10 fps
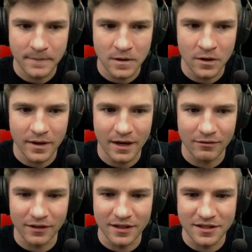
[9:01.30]
Oh yeah,
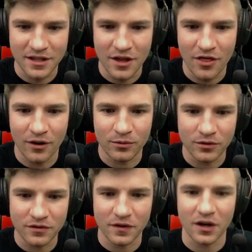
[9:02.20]
release the
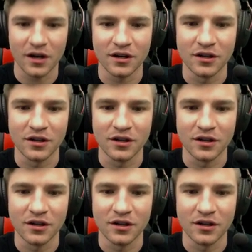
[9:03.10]
river.